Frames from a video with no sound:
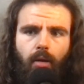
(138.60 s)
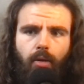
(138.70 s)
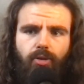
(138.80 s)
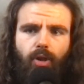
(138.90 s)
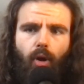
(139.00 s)

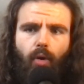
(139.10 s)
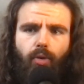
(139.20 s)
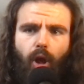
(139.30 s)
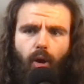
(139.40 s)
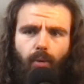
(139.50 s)
So,
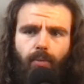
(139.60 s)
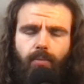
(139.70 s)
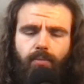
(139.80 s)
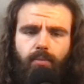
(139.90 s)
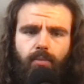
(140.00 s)
no,
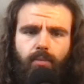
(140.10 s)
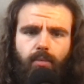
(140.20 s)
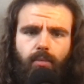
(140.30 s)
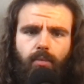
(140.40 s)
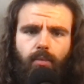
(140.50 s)

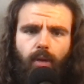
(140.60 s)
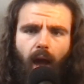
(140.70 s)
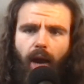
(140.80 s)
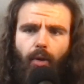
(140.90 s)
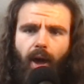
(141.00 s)

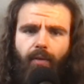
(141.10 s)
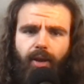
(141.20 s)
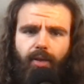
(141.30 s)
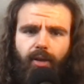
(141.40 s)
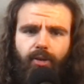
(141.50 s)
I don't have
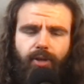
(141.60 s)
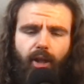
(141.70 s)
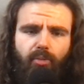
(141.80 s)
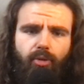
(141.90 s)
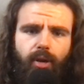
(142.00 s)
anything to
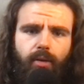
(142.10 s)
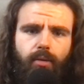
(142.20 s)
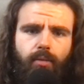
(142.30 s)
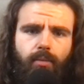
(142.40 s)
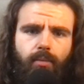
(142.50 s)

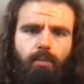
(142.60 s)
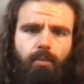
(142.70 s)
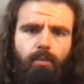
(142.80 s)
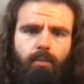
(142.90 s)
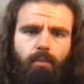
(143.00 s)
celebrate.
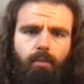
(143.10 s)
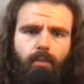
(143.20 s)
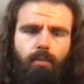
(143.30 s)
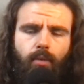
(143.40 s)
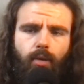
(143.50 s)

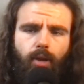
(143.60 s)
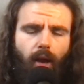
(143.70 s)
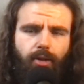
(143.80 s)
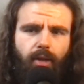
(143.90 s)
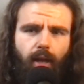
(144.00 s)

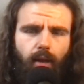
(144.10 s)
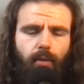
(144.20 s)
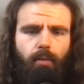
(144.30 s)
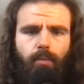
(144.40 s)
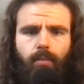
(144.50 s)
Not
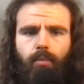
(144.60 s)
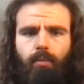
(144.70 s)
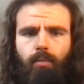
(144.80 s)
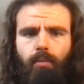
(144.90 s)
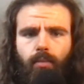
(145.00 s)
today.
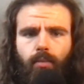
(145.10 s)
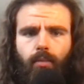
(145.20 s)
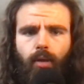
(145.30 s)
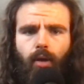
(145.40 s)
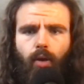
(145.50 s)

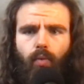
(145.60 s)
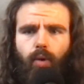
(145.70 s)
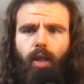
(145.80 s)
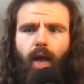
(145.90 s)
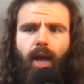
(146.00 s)

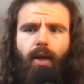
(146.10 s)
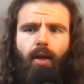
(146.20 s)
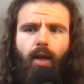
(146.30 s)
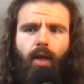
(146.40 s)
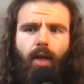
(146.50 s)
Will I
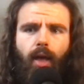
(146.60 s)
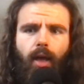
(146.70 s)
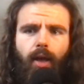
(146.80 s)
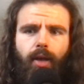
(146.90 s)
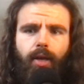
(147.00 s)

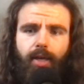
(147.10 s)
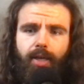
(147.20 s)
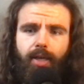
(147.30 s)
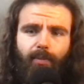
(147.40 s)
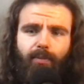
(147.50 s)

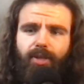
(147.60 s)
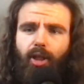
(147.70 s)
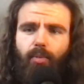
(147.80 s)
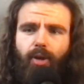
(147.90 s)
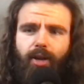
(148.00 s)
condemn
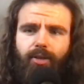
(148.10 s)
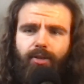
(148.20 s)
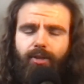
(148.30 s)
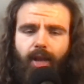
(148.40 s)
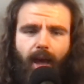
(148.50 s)

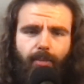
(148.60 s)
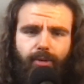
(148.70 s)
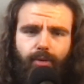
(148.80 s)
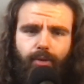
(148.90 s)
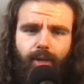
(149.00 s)
celebrations?
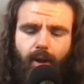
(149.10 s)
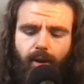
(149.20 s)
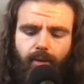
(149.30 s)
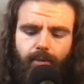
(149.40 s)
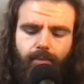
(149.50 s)
Absolutely
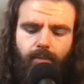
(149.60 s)
not.